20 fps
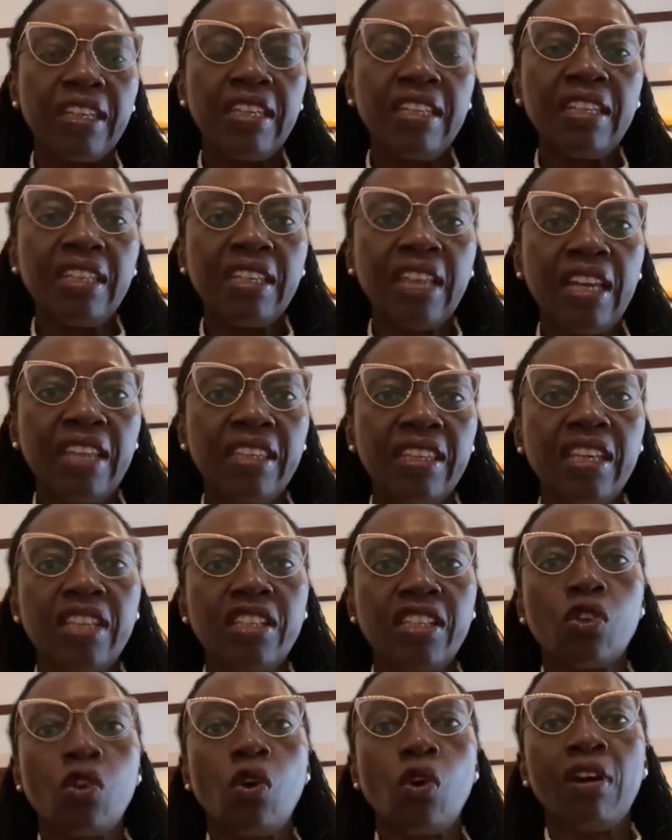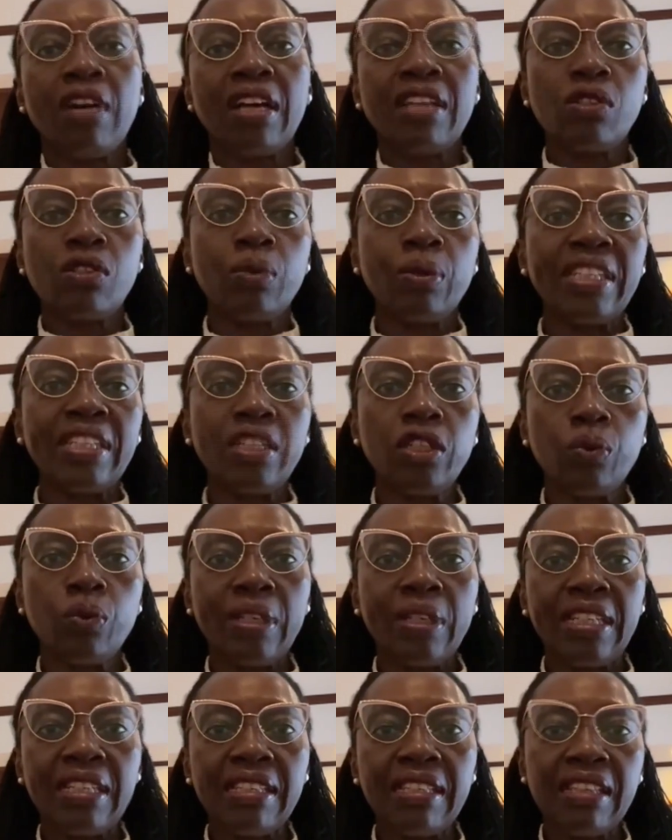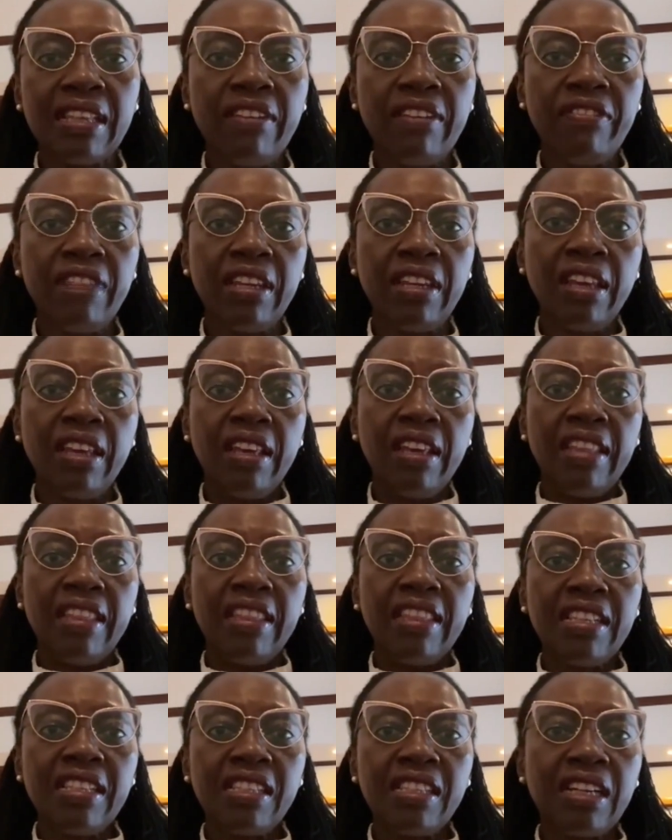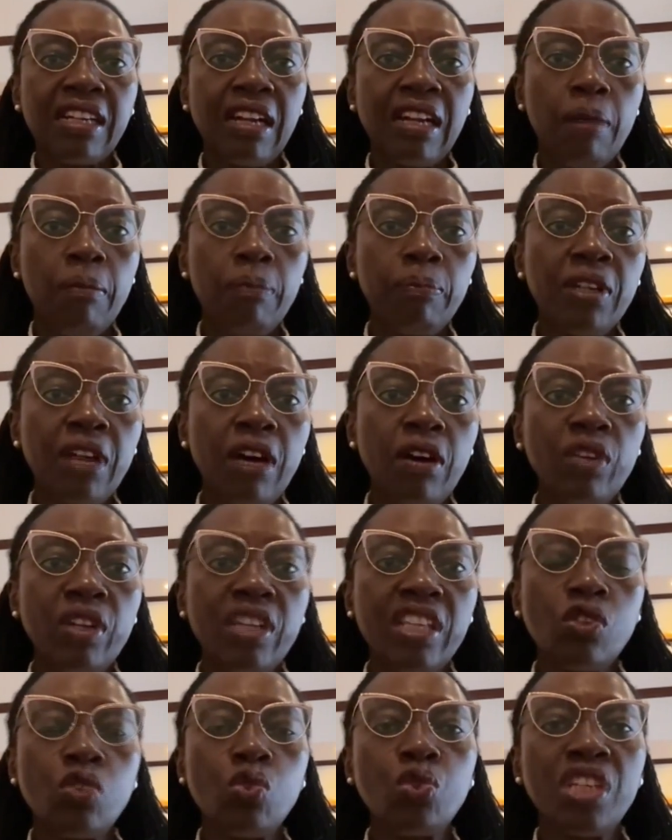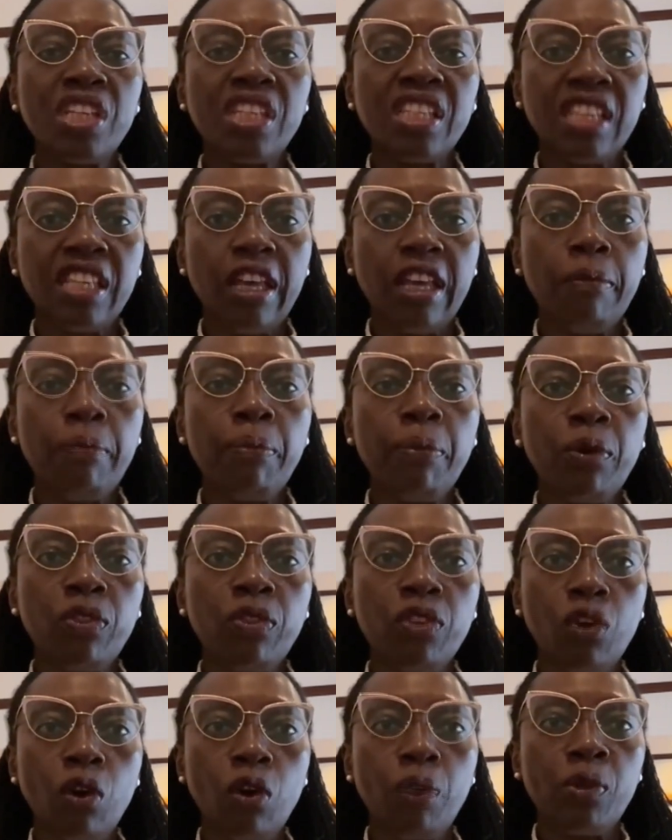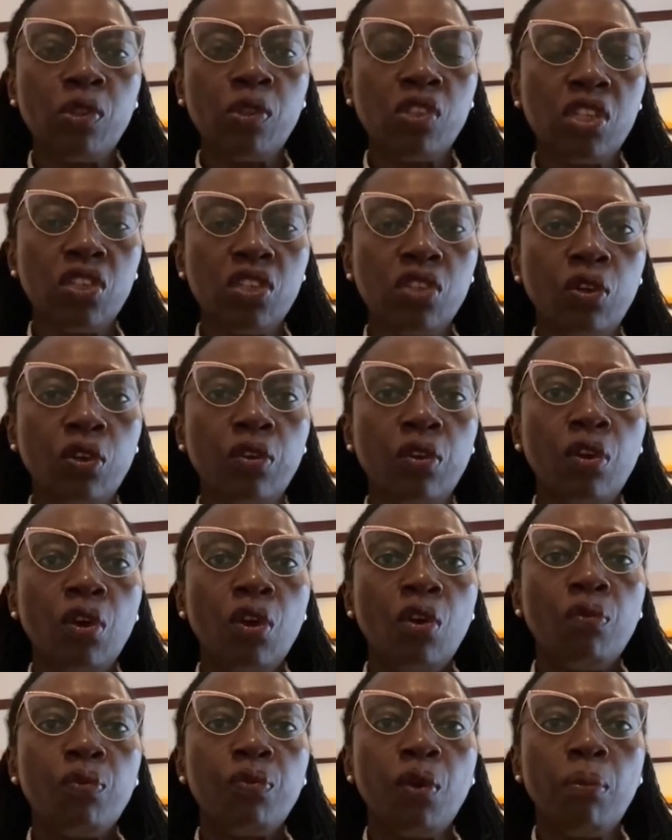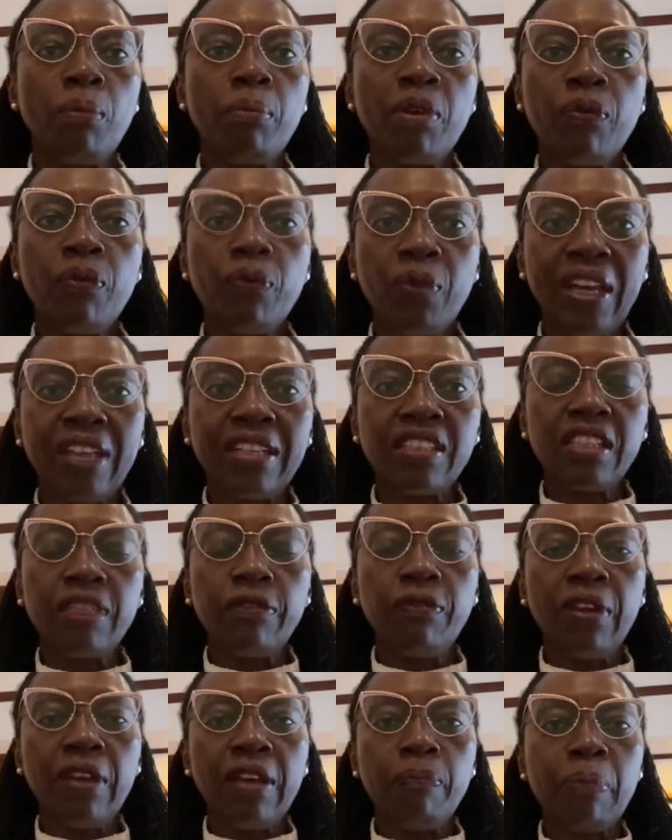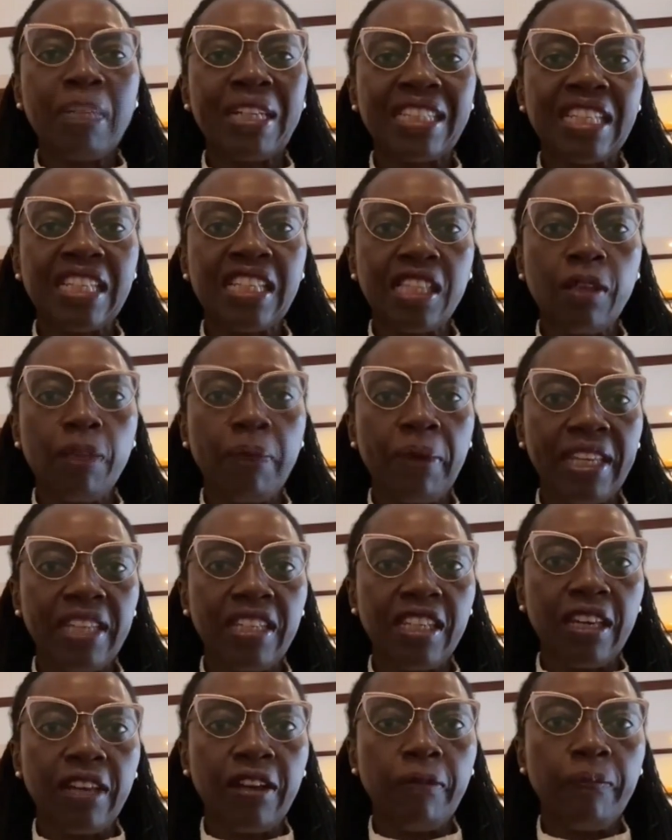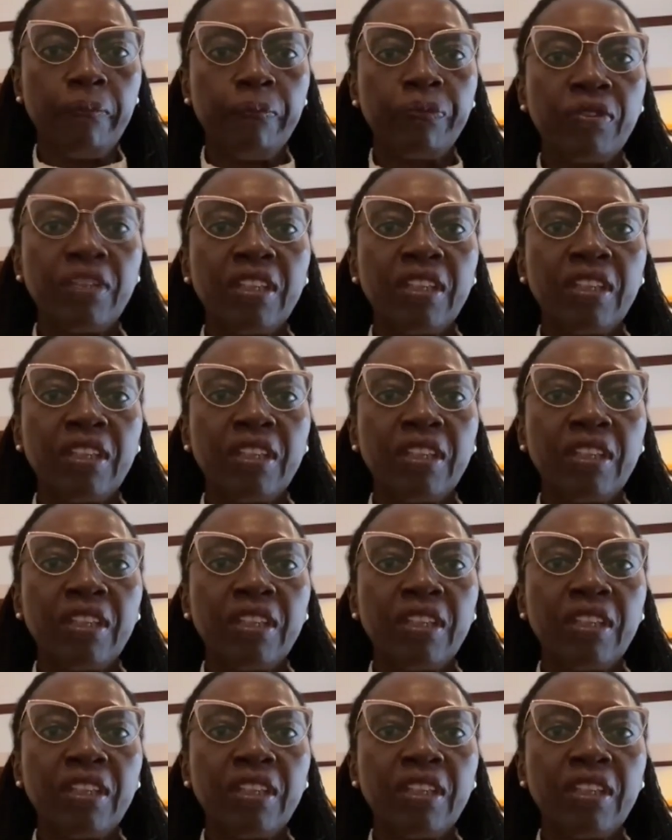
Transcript: In Kenya, it's August 2027. This clampdown is to disable the opposition from effectively participating.